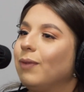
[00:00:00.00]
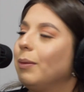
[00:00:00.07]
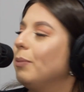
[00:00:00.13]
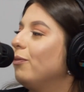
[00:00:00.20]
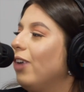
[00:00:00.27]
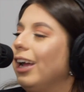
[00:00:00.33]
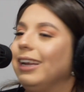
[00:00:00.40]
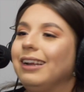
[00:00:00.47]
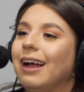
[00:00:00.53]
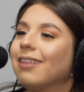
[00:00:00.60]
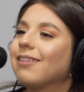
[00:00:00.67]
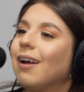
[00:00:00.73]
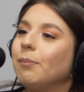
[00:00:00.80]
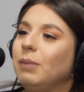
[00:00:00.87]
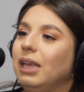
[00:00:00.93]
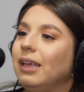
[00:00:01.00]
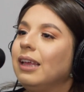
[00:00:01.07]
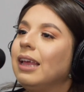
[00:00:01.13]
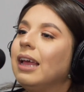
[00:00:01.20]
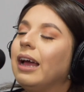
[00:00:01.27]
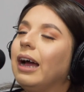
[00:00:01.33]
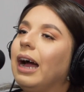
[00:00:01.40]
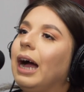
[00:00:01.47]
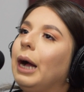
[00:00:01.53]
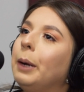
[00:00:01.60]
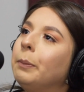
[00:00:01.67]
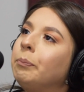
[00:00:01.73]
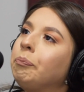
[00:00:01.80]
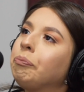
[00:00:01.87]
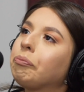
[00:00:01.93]
I'm fine. God's got me.
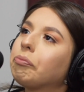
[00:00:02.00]
And